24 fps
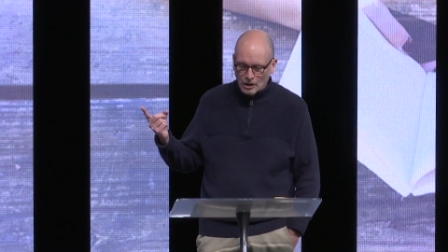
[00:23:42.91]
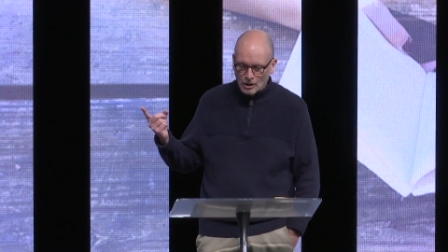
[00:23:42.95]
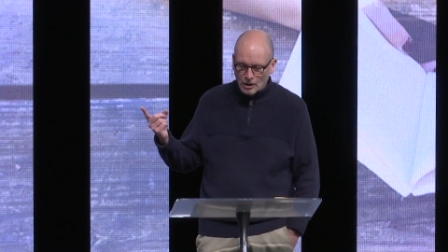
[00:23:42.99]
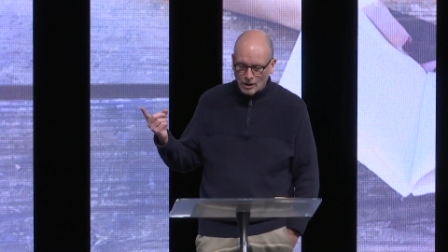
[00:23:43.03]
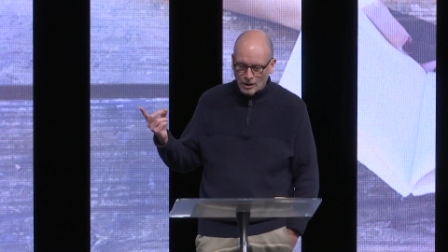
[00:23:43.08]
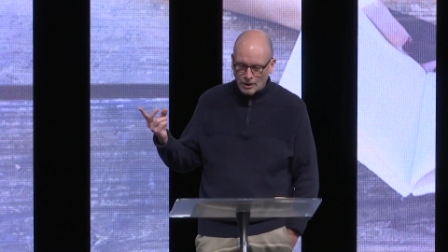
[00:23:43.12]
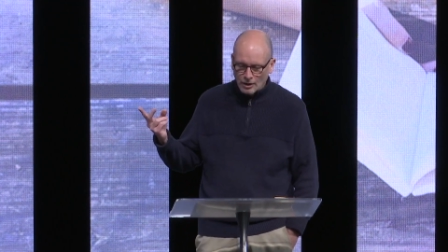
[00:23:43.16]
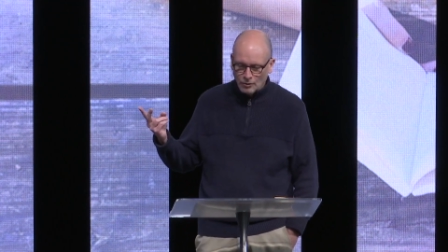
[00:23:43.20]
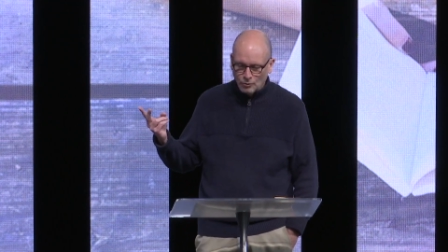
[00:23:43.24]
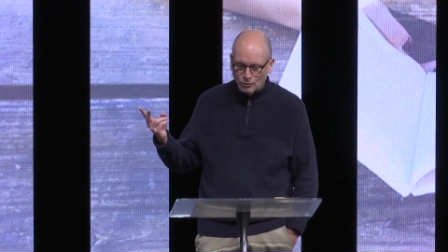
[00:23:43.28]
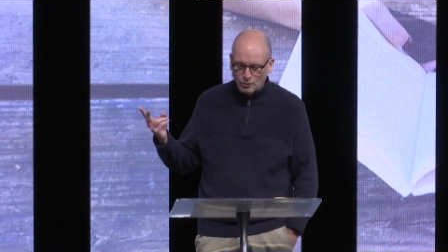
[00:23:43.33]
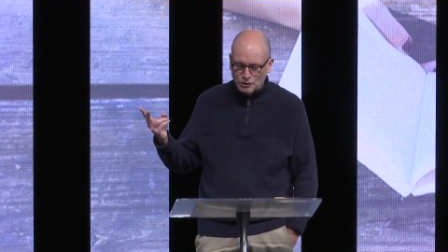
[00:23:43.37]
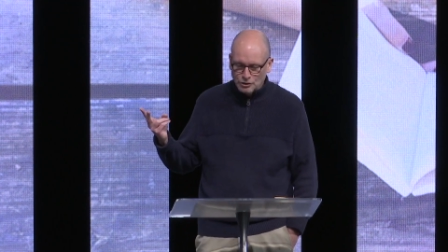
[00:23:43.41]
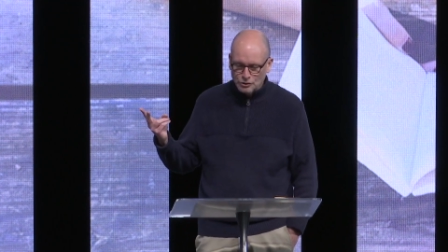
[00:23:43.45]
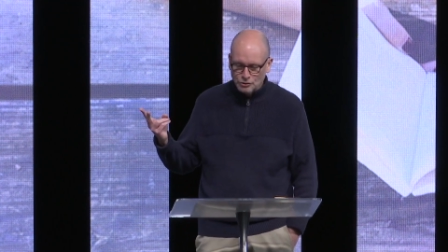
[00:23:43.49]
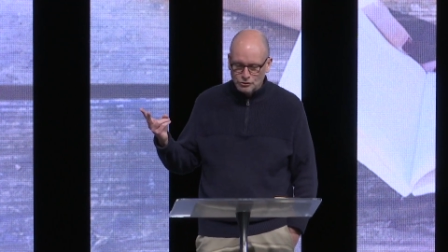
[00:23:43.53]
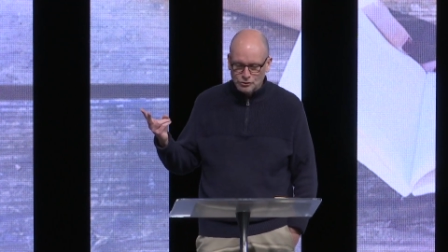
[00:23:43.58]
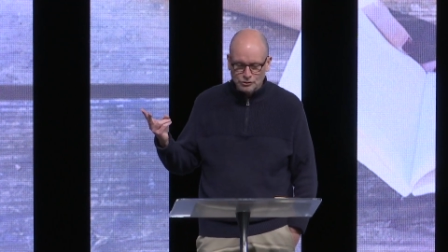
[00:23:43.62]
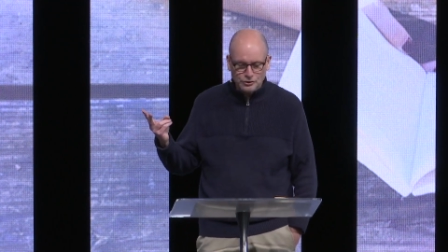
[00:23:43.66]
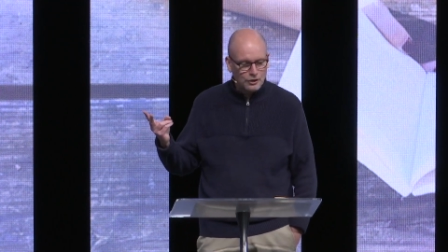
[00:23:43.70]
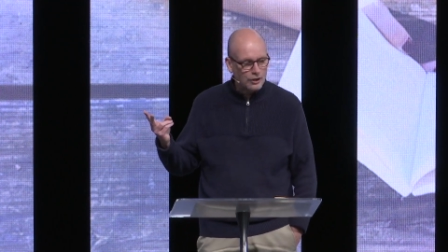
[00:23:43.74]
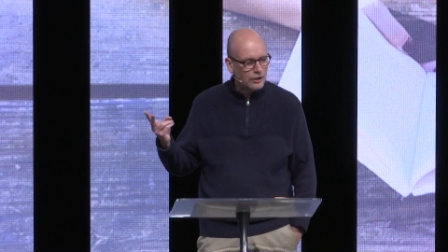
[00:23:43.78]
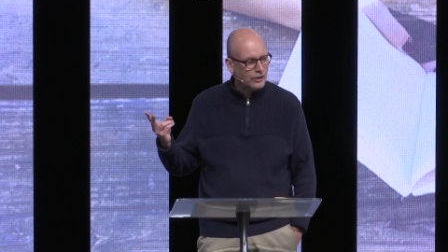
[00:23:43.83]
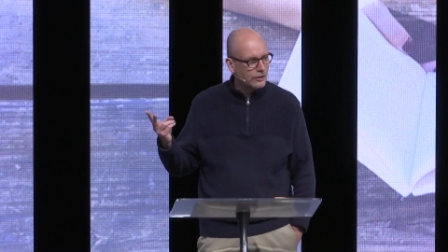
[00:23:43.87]
Uh, when you
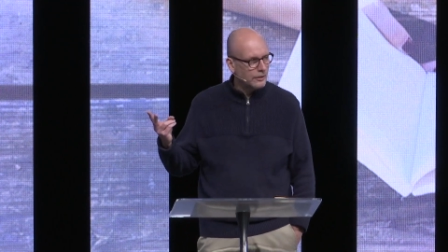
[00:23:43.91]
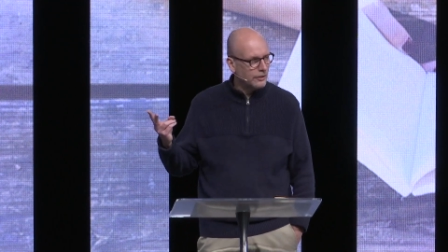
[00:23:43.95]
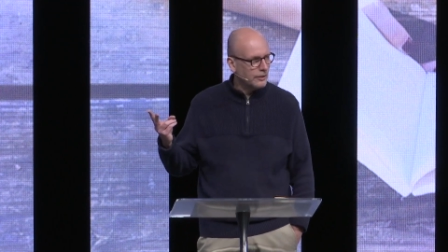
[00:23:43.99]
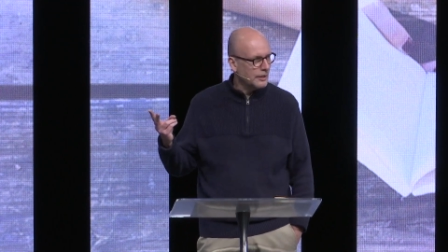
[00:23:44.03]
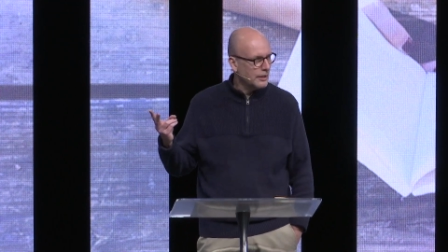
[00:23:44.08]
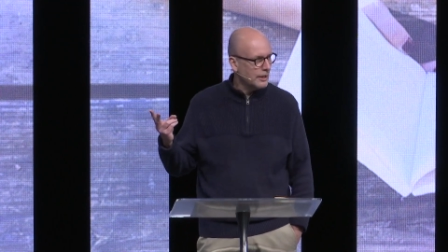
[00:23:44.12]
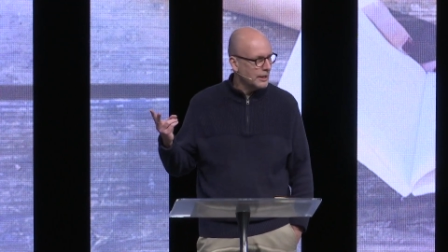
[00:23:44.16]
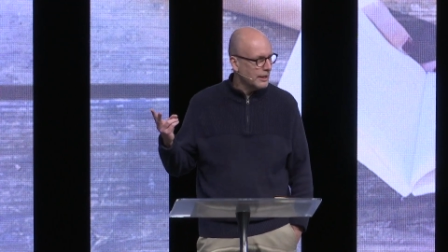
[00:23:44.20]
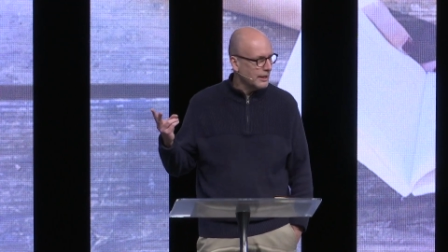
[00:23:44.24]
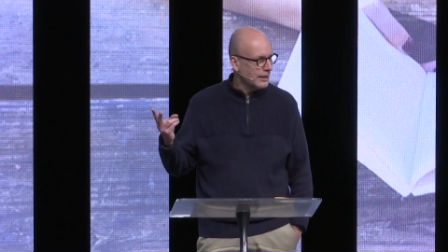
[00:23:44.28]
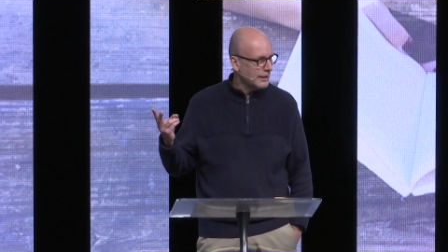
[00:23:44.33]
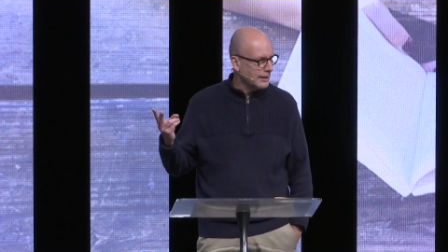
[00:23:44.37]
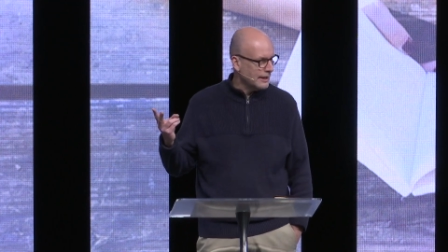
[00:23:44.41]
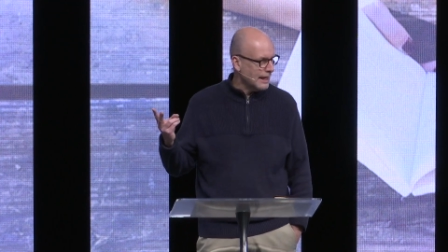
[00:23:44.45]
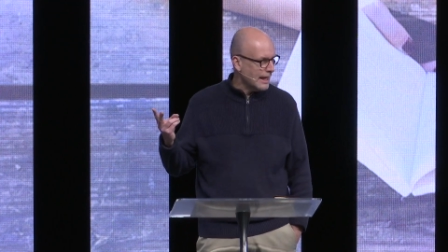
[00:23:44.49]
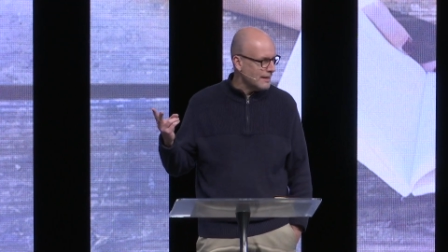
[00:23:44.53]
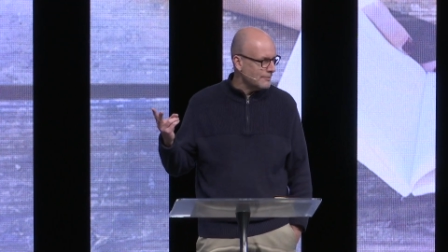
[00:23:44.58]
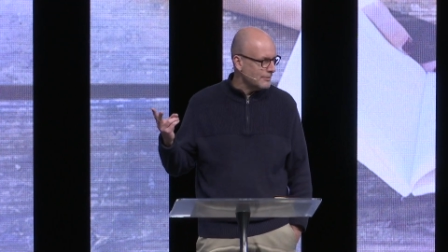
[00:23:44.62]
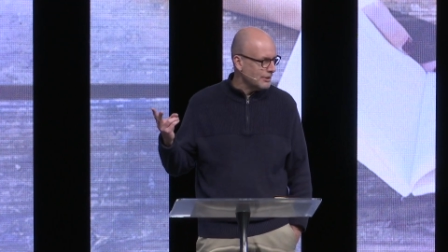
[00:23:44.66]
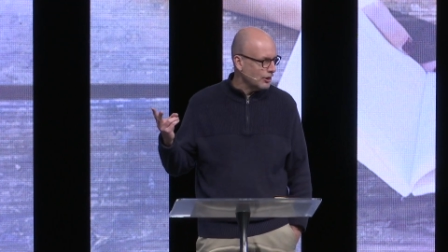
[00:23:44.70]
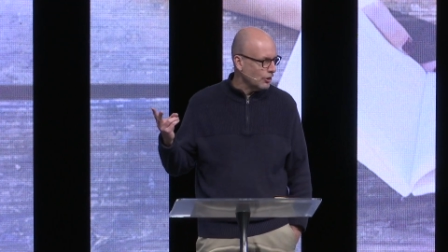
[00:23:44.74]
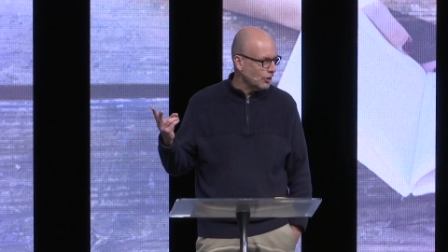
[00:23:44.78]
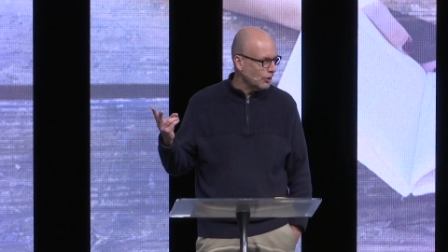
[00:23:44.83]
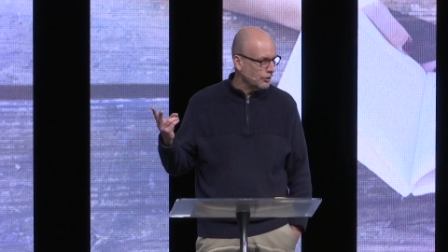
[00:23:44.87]
start
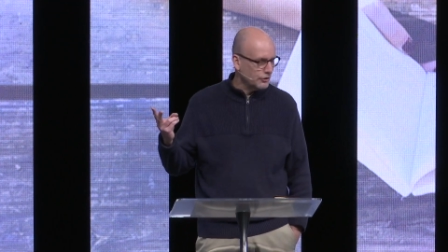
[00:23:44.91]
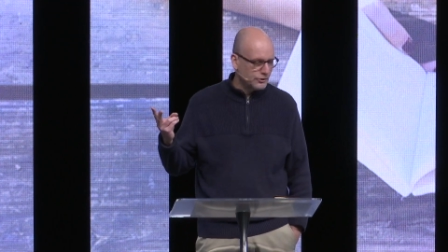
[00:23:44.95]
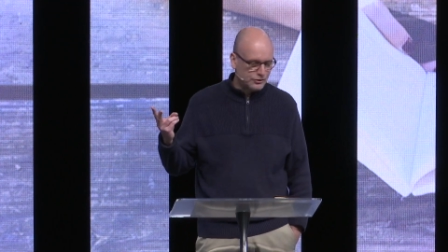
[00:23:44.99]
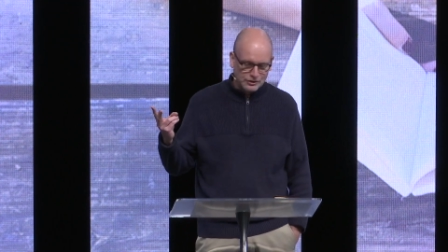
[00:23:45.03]
naming all the